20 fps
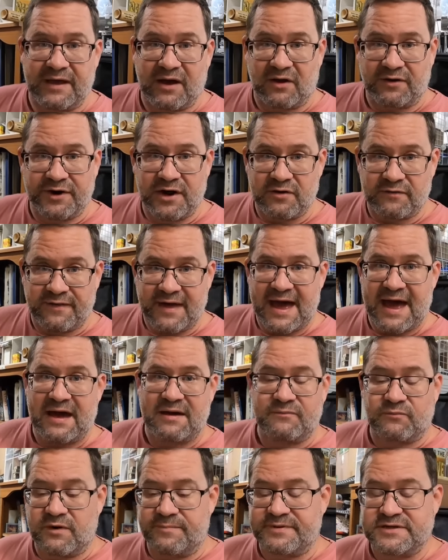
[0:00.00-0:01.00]
Y'all know
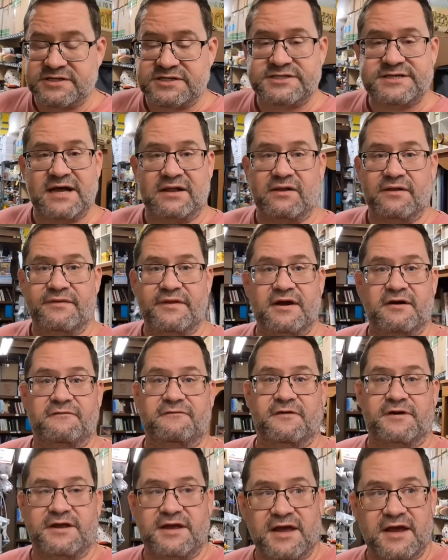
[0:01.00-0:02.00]
that. We've been selling there
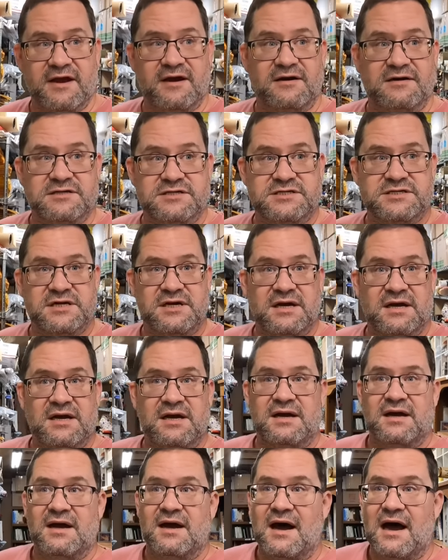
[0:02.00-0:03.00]
for years.
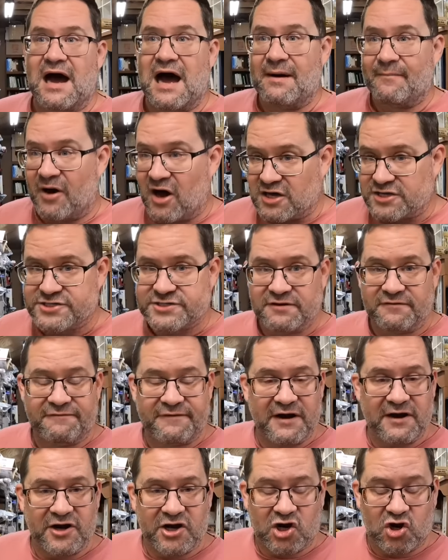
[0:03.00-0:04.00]
I'm also
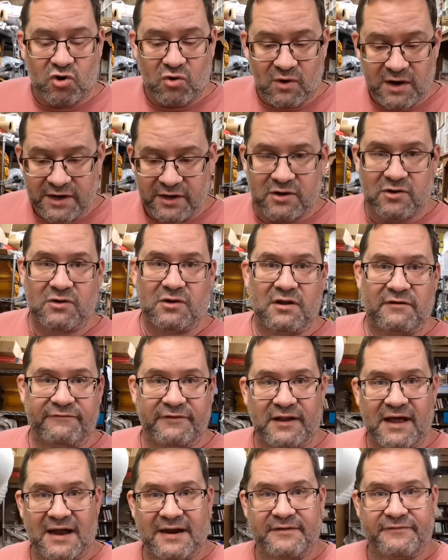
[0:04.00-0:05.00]
very critical of
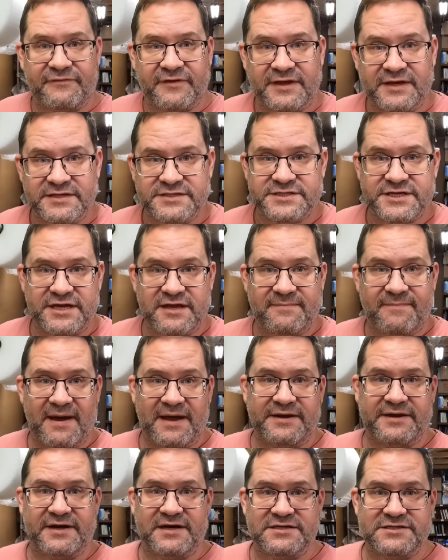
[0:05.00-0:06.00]
a lot of things
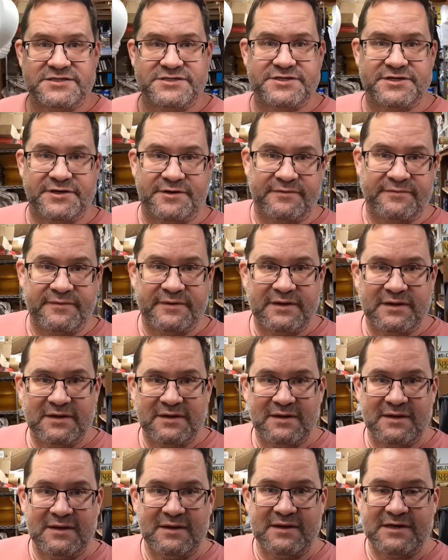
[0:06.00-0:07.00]
eBay does too,
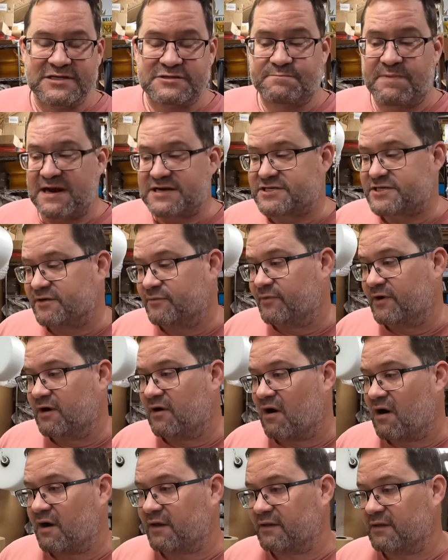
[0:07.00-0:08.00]
especially
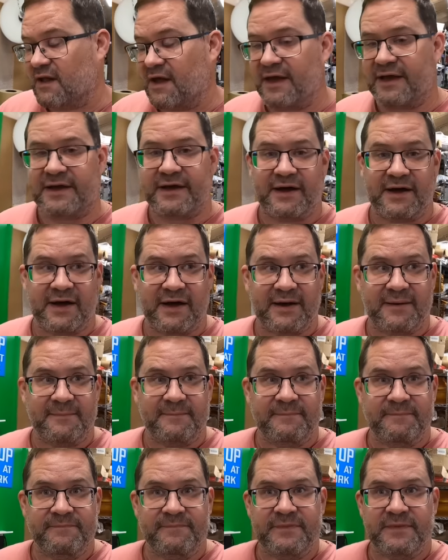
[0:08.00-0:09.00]
regarding like uh,
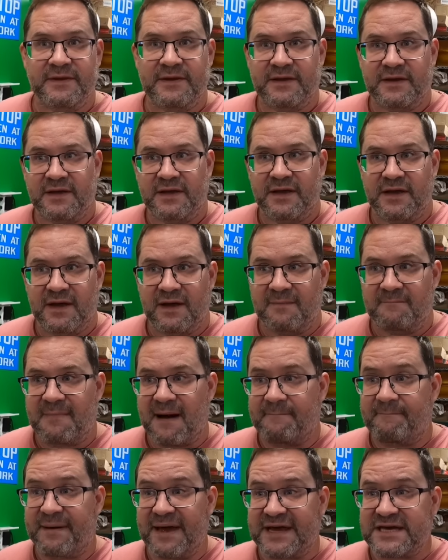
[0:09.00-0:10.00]

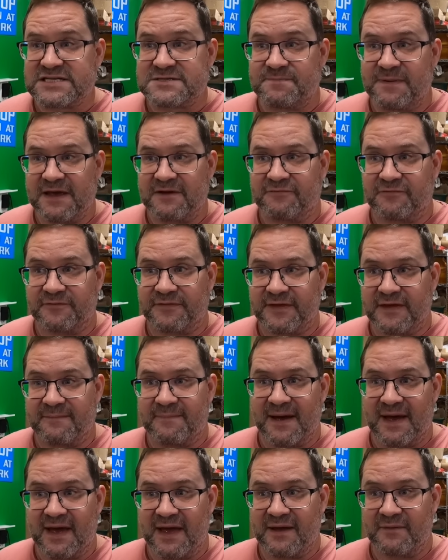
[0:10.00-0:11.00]
my biggest beef with
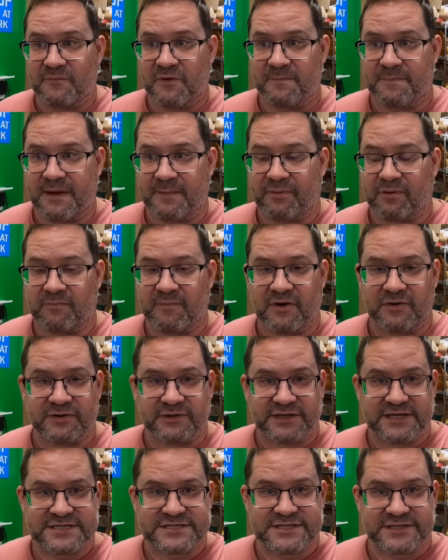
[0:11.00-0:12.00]
eBay would be
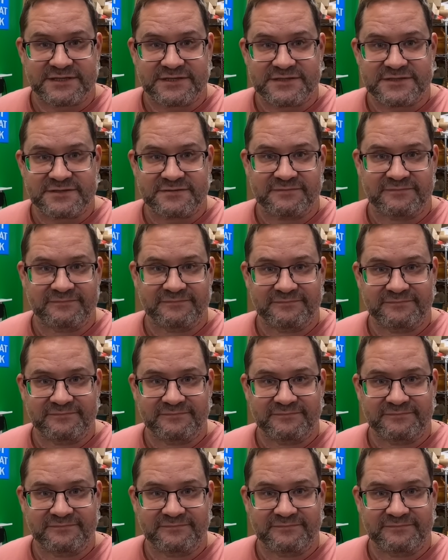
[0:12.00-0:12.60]
promoted listings.